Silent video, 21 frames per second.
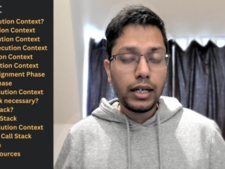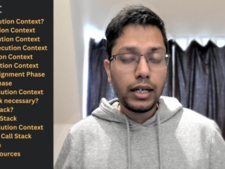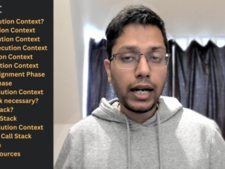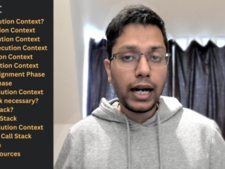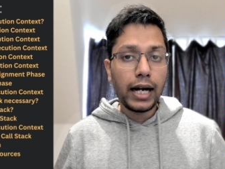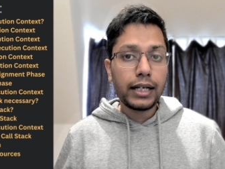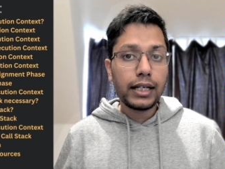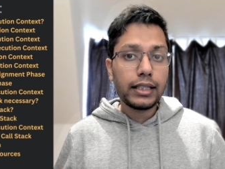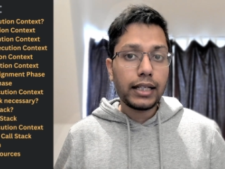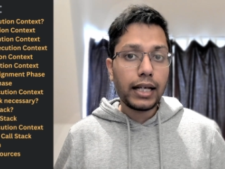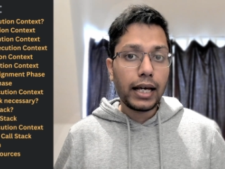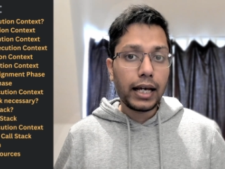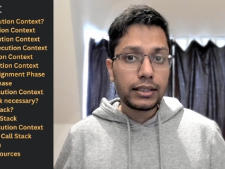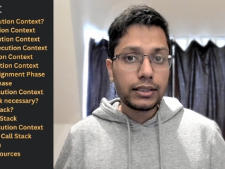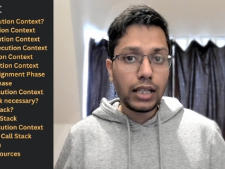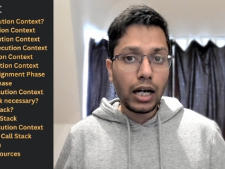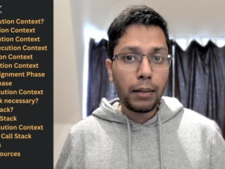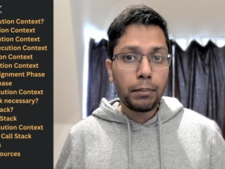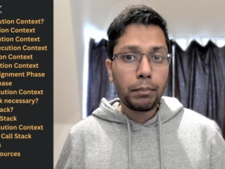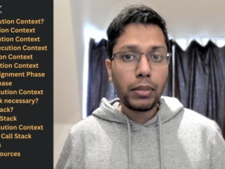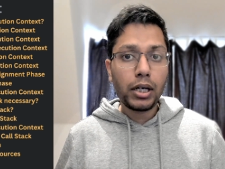and an
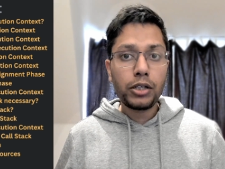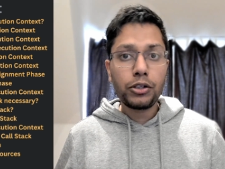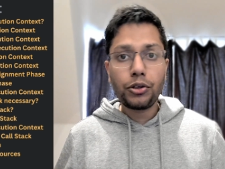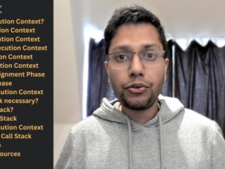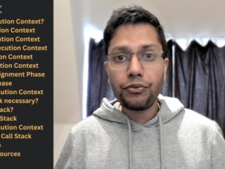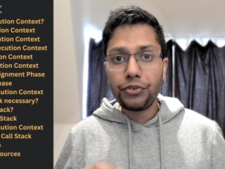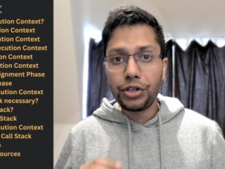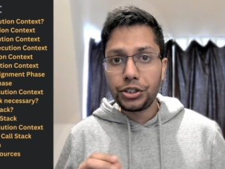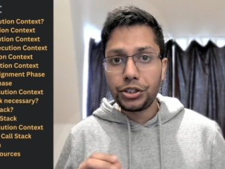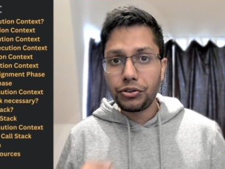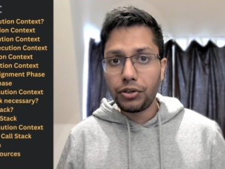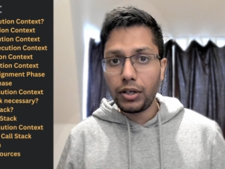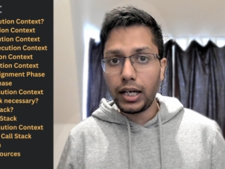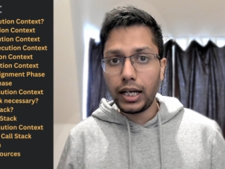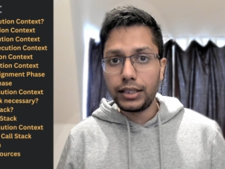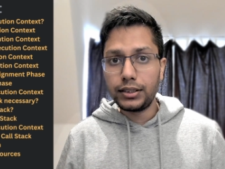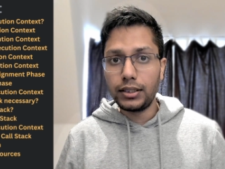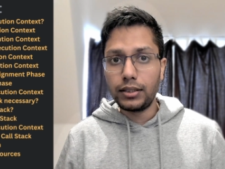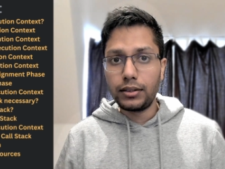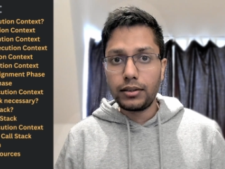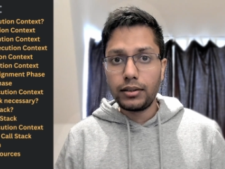example to
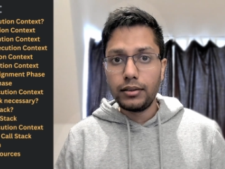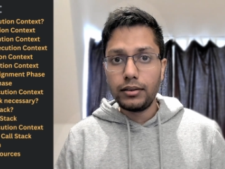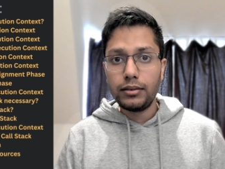visualize it.